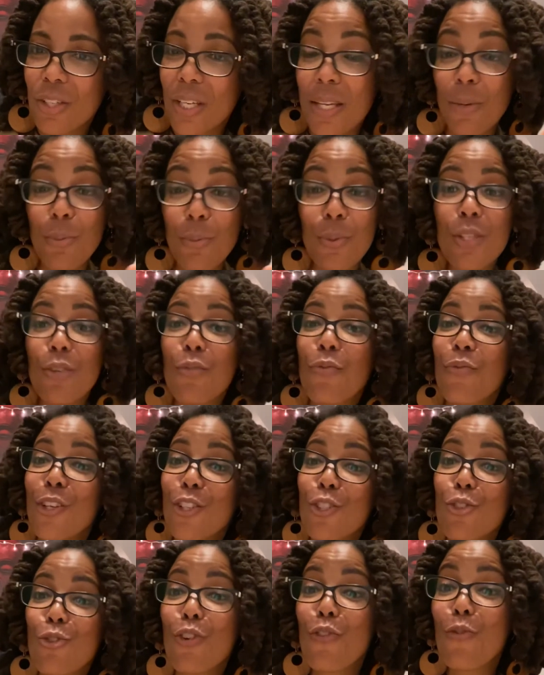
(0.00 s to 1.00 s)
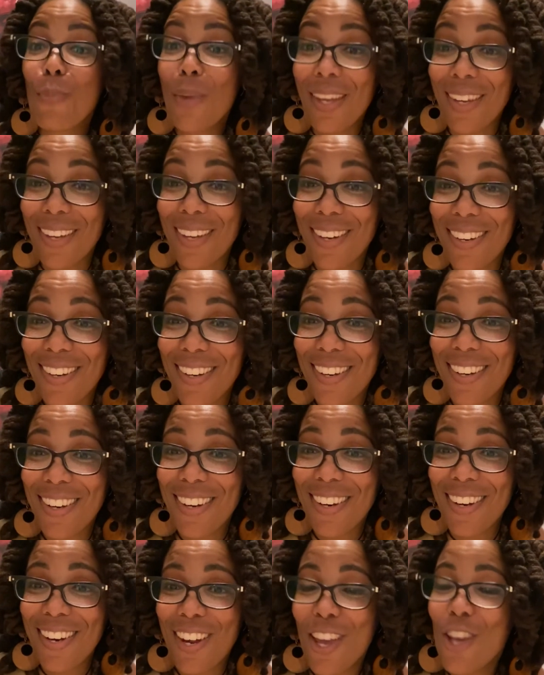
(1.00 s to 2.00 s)
He was a fisher of men.
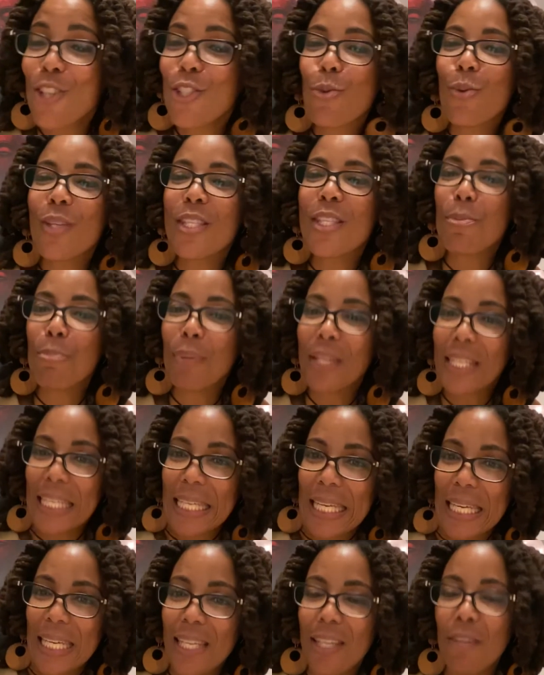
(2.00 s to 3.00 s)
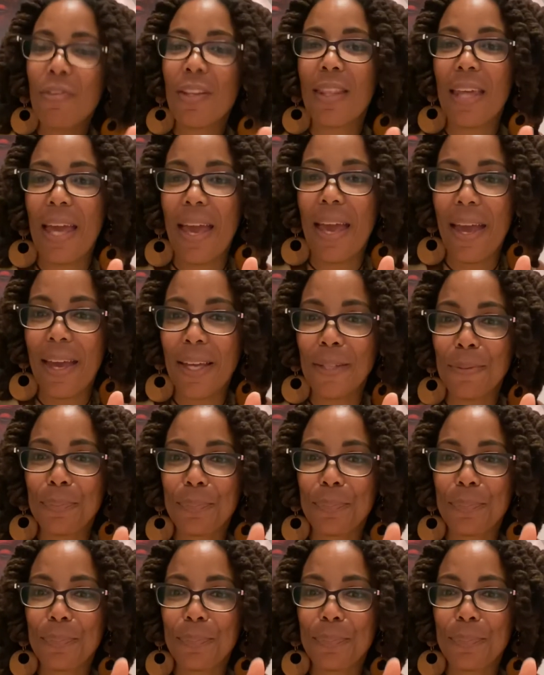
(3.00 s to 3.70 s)
So it's believed that,